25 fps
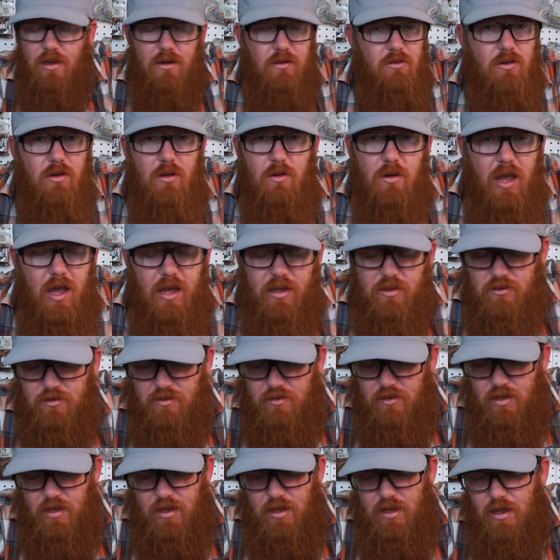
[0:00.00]
I don't know,
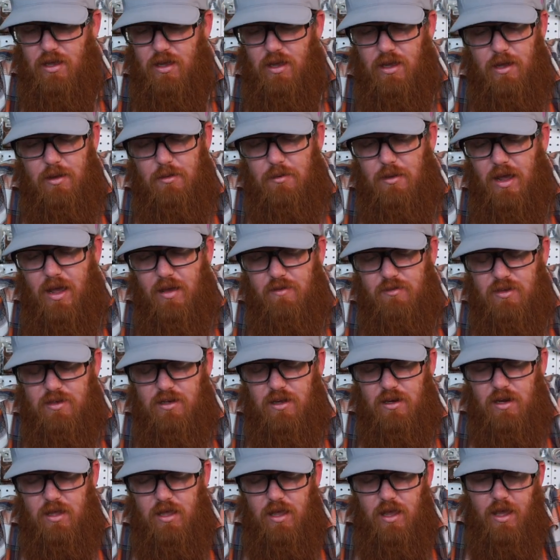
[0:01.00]
guys. I haven't
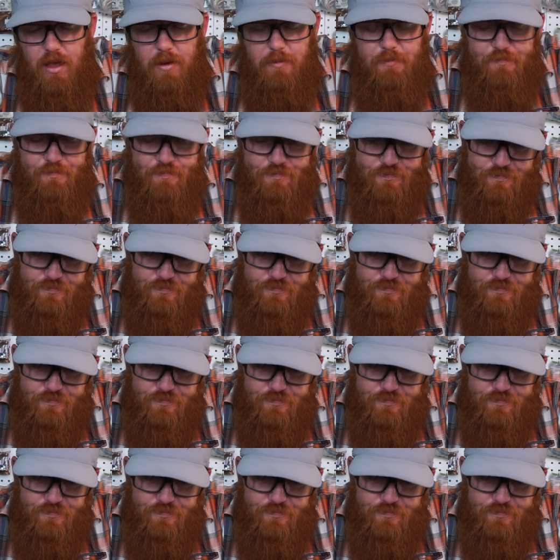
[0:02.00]
done it yet,